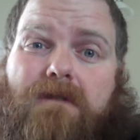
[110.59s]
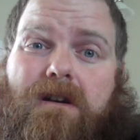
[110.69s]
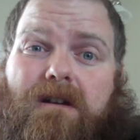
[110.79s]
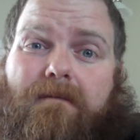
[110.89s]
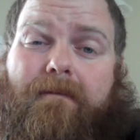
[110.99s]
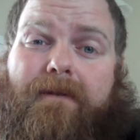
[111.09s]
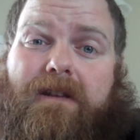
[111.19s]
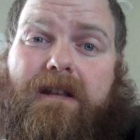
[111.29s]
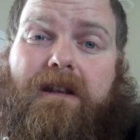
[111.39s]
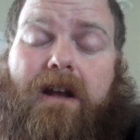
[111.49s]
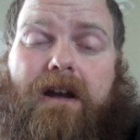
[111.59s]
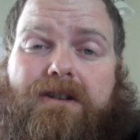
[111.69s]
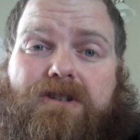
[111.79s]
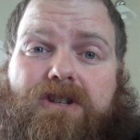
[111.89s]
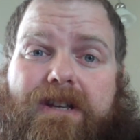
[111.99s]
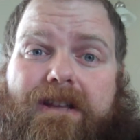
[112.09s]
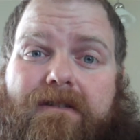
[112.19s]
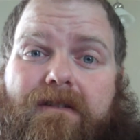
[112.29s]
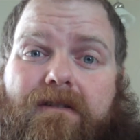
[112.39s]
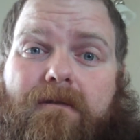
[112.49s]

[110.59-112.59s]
I've been eating cottage cheese and